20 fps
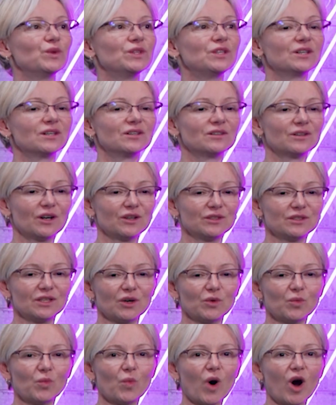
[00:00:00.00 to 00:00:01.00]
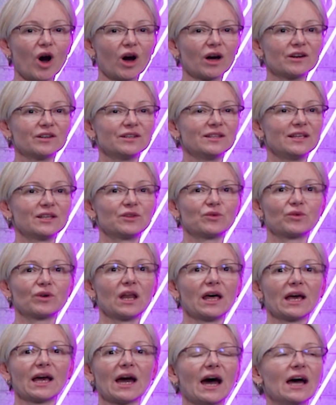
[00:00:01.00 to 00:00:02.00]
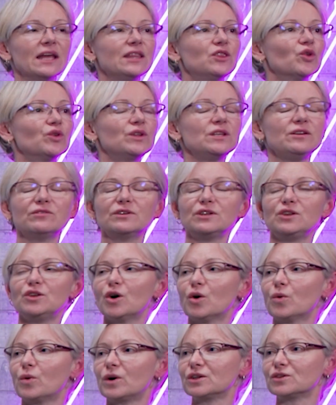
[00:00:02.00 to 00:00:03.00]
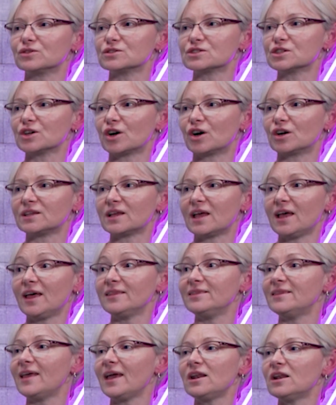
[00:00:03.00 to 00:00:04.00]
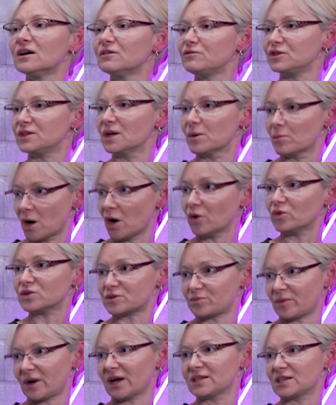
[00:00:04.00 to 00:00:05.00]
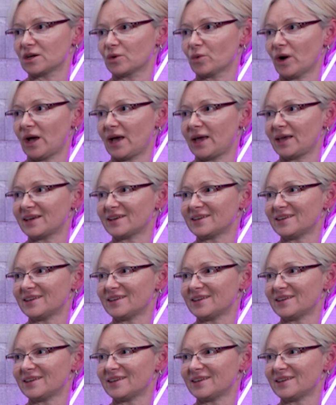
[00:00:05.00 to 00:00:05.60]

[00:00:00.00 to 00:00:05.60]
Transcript: with a walker that were like, I don't even know where to start. They love you the most, by the way.